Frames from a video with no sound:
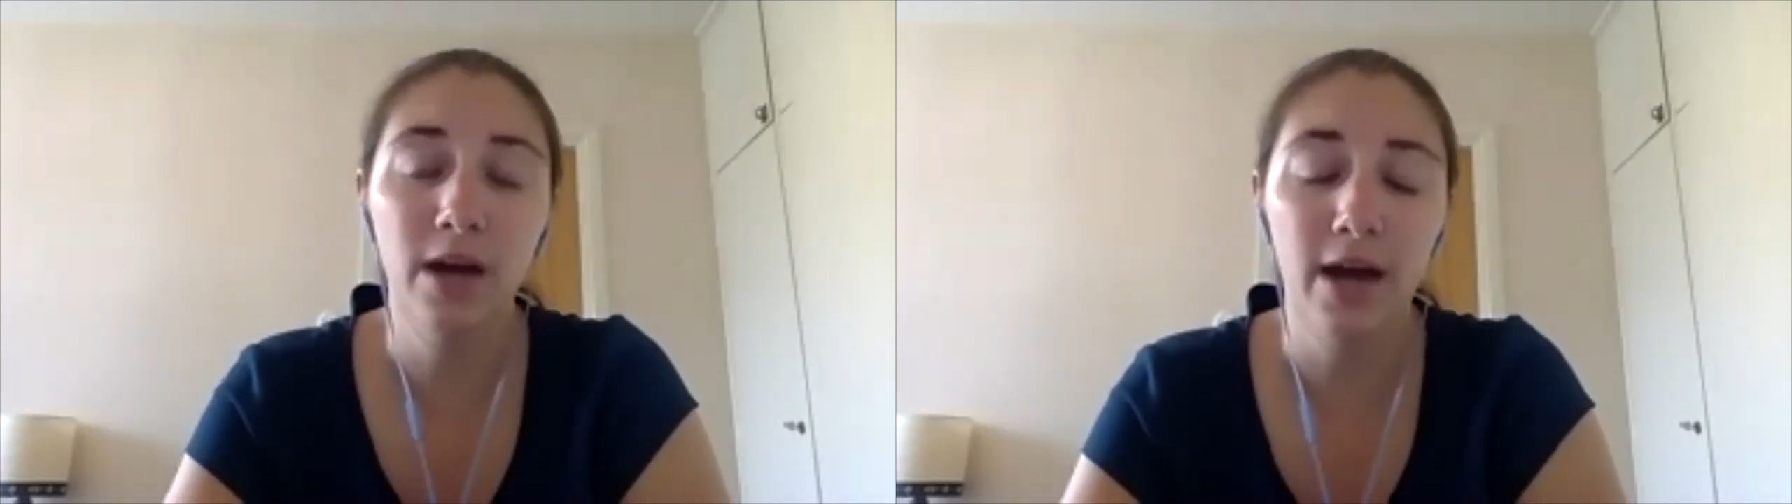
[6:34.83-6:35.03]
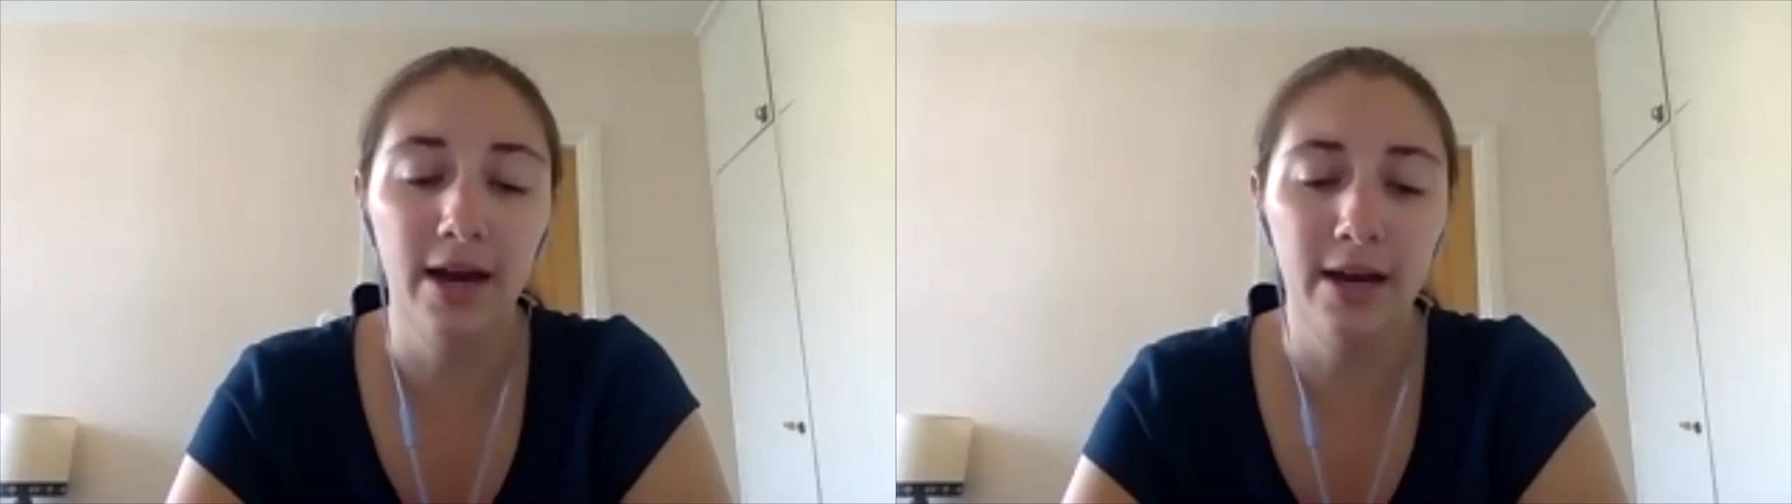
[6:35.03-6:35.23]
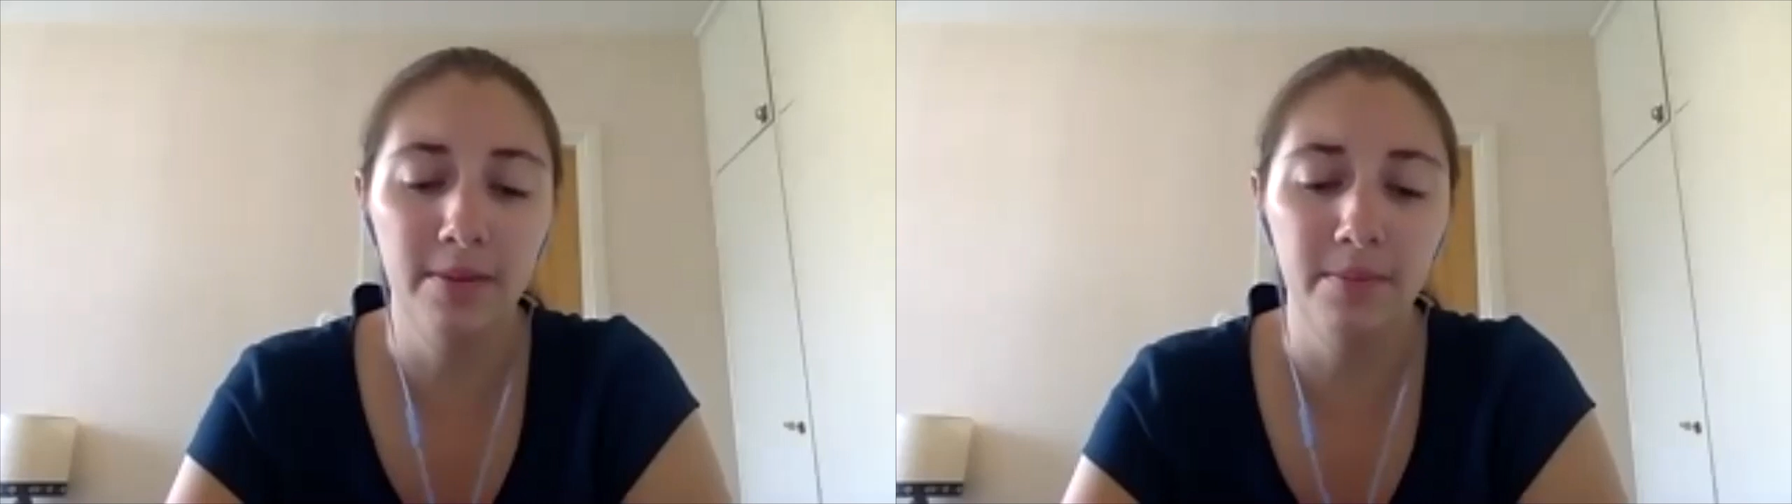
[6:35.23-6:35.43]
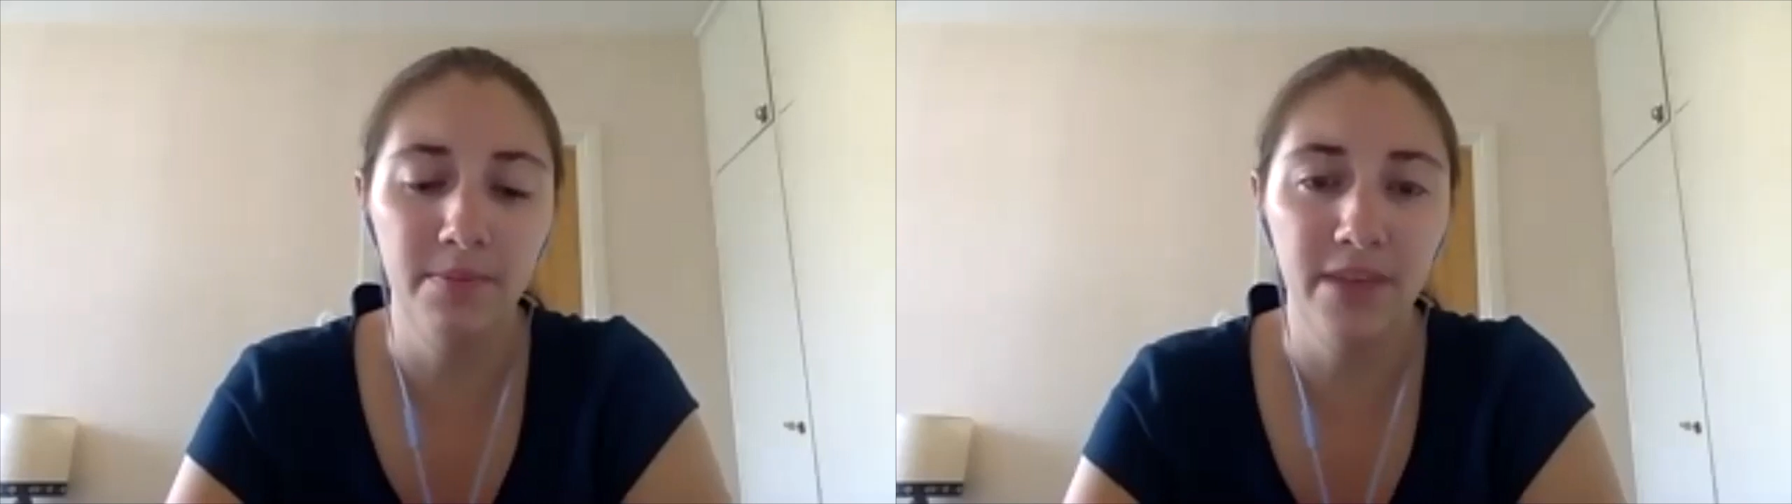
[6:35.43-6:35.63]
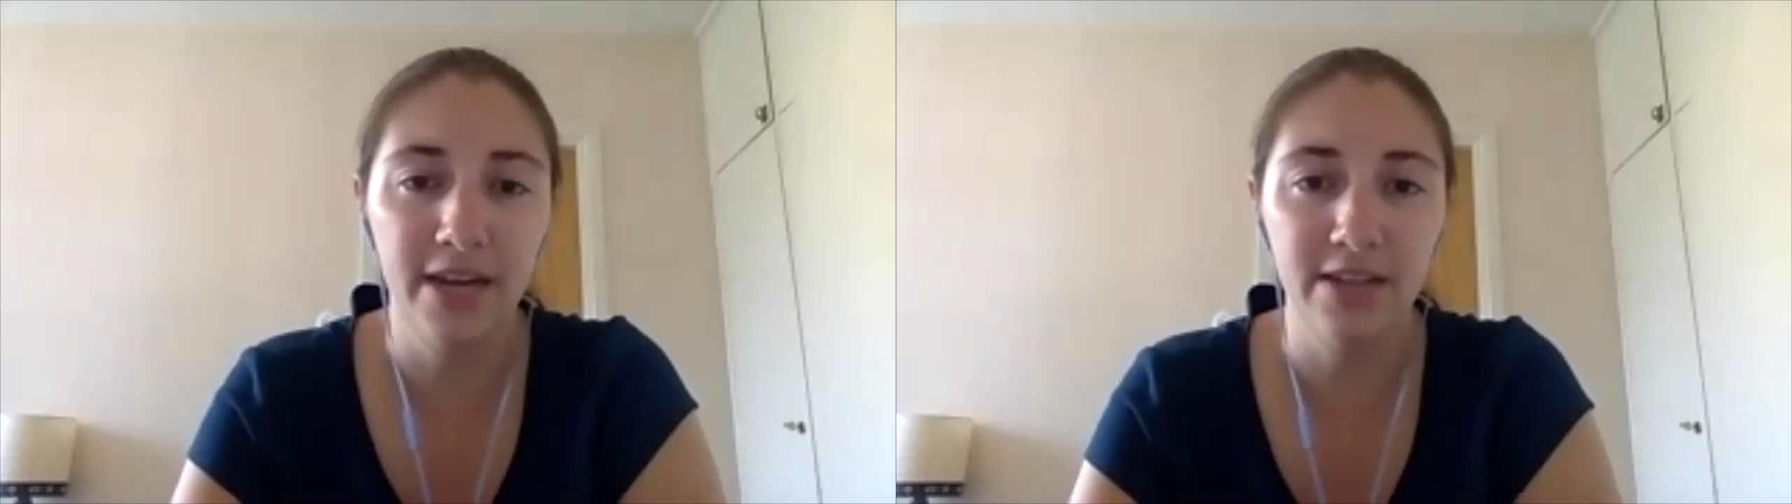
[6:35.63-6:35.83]

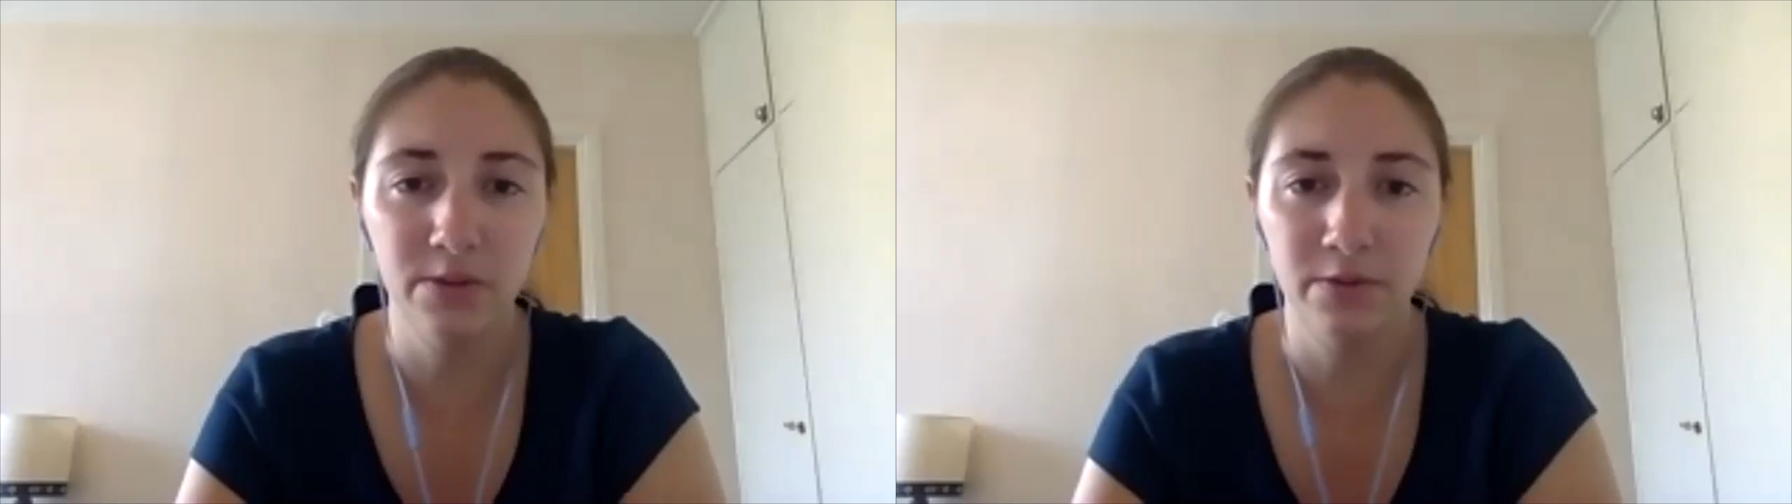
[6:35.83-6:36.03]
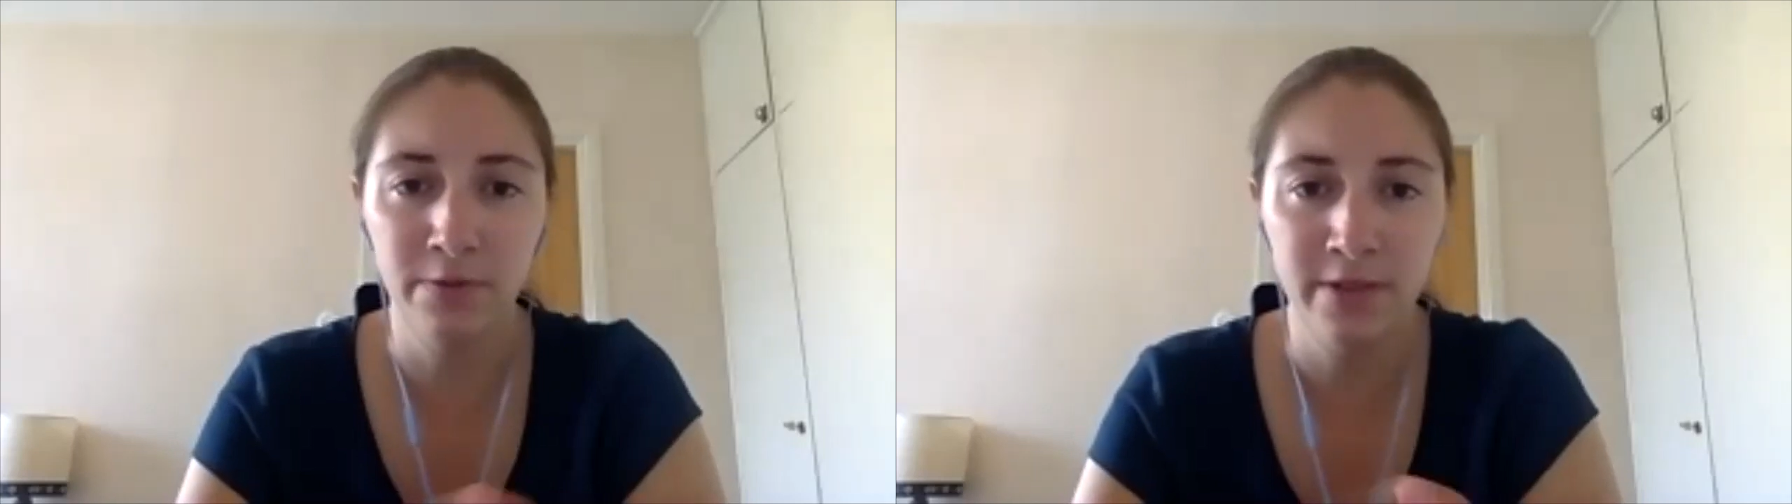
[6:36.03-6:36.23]
that has sort of